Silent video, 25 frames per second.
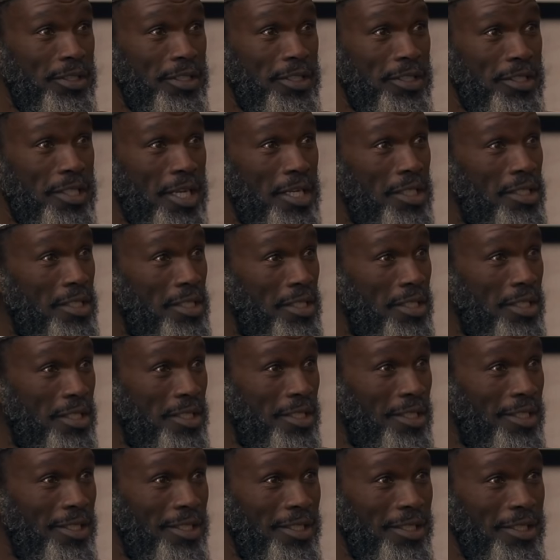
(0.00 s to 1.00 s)
in Sun
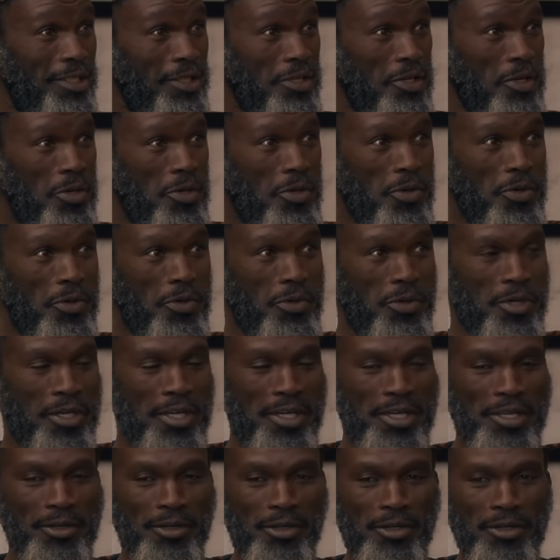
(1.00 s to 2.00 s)
City,
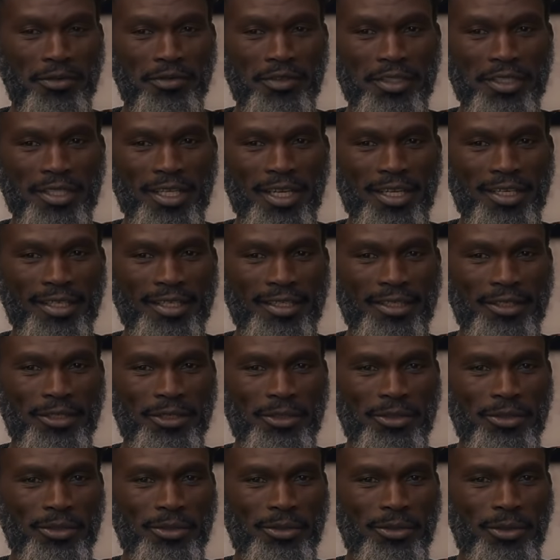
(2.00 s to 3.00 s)
where all of a
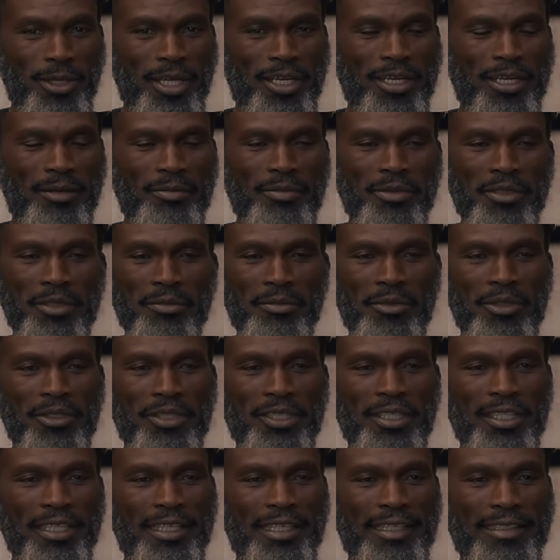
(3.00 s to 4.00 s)
sudden you wake up in the
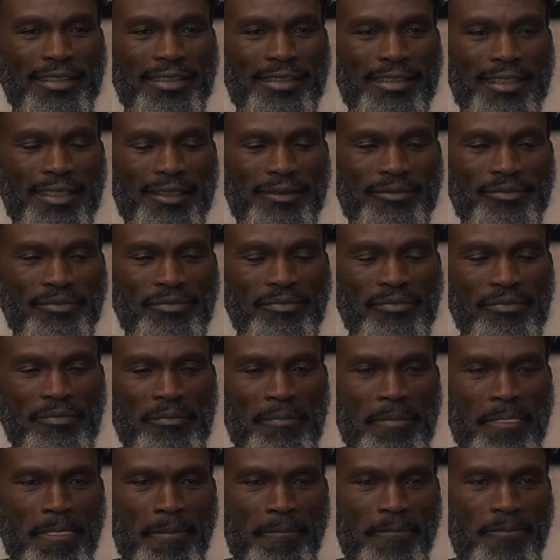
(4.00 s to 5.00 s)
morning and. Uh,
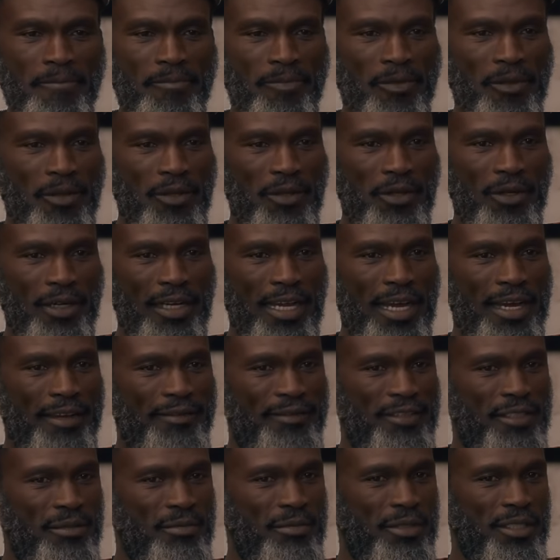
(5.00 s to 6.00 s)
your
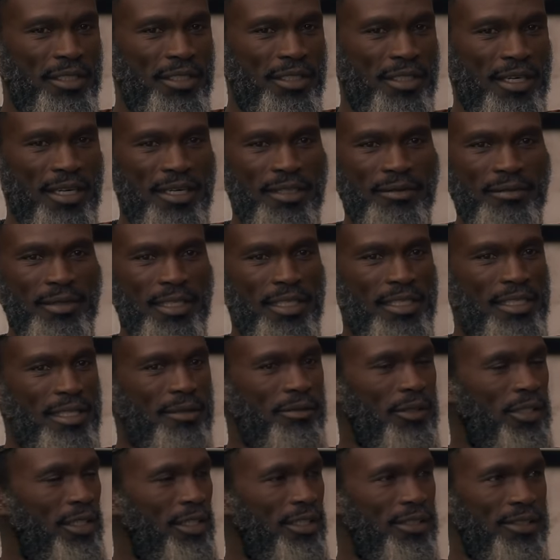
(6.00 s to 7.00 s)
life is being run by
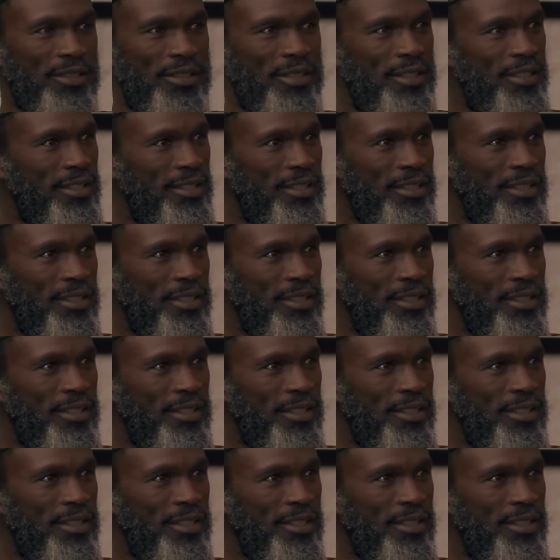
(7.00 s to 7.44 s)
someone else.